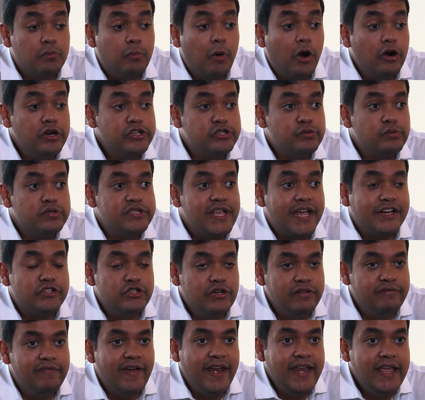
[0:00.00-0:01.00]
Boris was
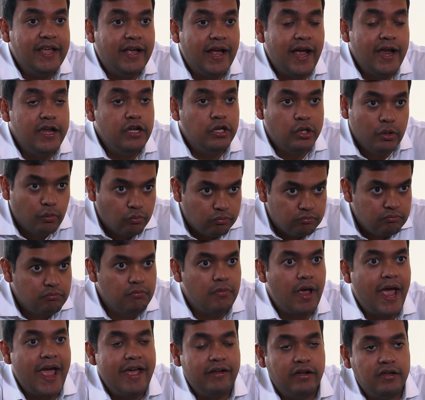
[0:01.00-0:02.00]
actually very kind to
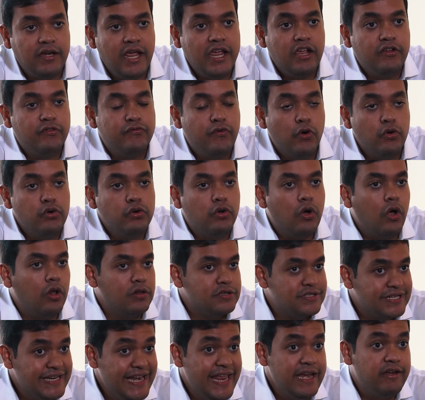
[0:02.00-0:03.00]
take phone
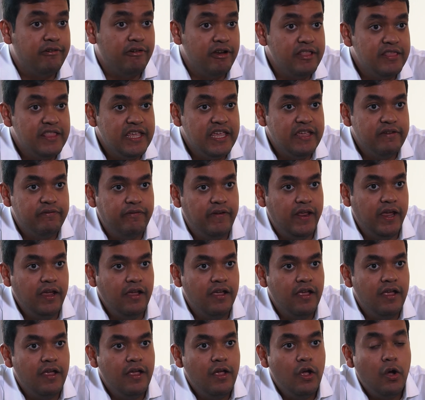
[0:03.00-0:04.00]
calls later in the evening,
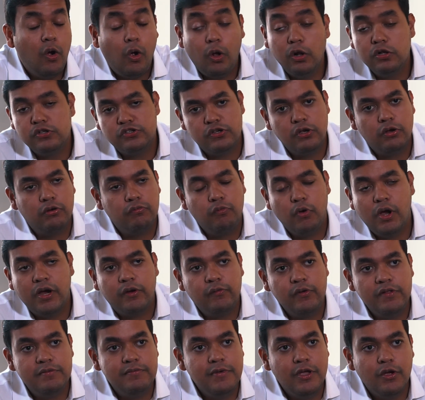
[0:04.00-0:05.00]
also
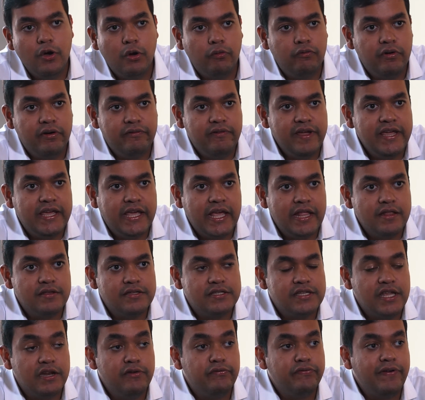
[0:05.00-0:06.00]
work with me over
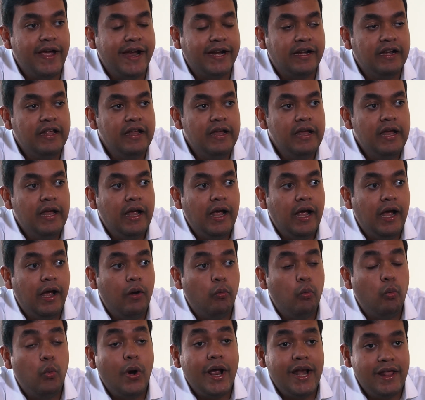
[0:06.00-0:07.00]
weekends. In fact,
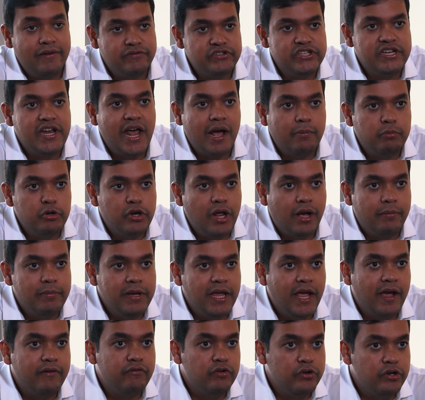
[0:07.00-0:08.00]
while I was in Abu
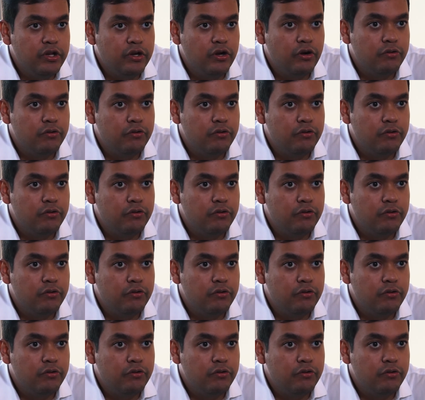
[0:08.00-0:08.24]
Dhabi, I would,